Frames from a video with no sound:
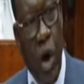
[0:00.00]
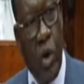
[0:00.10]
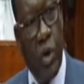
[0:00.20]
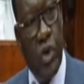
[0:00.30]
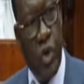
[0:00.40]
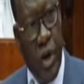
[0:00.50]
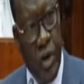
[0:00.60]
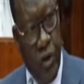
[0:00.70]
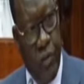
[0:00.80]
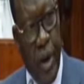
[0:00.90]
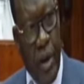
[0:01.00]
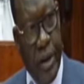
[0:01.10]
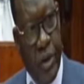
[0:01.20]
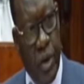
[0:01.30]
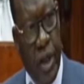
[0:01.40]
work on storage of
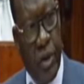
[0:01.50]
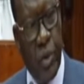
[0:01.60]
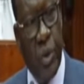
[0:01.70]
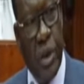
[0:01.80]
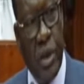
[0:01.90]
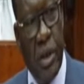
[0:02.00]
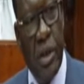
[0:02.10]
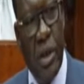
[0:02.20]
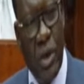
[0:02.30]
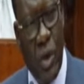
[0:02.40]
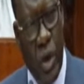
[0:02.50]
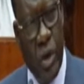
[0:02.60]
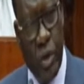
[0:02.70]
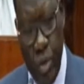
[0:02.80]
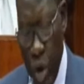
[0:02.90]
power so that we go
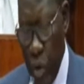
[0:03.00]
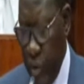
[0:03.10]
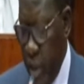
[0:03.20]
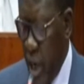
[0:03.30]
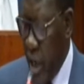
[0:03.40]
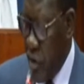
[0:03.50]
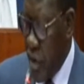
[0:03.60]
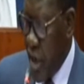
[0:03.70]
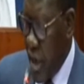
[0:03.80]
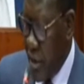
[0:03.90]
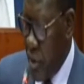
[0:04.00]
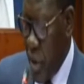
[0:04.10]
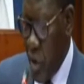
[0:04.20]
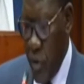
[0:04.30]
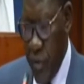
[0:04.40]
into more of the electric cars
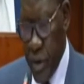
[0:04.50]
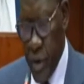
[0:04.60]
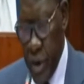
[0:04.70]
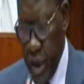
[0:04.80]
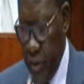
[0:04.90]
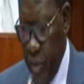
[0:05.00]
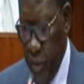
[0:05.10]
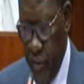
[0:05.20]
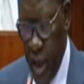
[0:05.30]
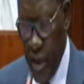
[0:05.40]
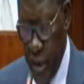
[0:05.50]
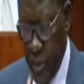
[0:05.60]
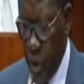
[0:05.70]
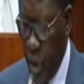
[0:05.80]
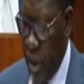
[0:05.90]
with the conversion kits being fairly
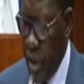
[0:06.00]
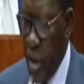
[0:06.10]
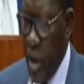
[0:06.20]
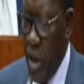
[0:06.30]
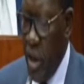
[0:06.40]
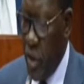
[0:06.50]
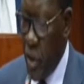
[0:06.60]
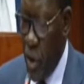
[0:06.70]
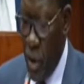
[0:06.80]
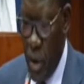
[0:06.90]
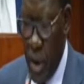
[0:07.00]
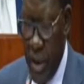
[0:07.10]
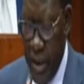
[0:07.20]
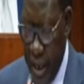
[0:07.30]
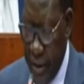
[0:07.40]
cheap today. So
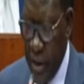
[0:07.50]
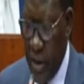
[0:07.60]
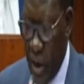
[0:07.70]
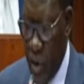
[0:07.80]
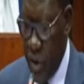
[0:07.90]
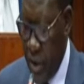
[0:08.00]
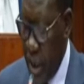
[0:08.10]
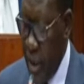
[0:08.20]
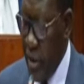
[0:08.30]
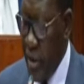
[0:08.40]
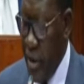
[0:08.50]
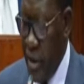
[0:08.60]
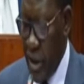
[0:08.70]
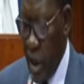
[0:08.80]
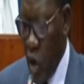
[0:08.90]
yes, it's a concern,
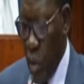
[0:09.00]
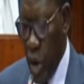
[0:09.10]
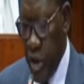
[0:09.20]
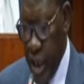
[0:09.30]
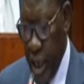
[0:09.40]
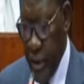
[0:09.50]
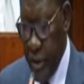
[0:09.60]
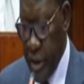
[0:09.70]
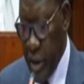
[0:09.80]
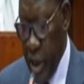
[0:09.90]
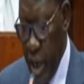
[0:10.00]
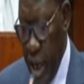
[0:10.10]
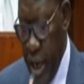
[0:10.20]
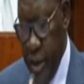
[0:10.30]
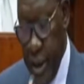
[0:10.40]
it's a global challenge,
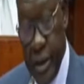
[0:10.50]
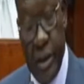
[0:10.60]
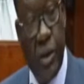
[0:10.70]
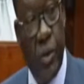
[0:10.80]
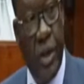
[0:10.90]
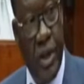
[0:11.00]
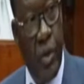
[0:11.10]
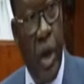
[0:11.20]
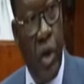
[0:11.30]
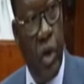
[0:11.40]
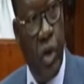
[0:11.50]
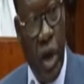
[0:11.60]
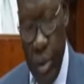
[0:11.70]
and yet we think we are going to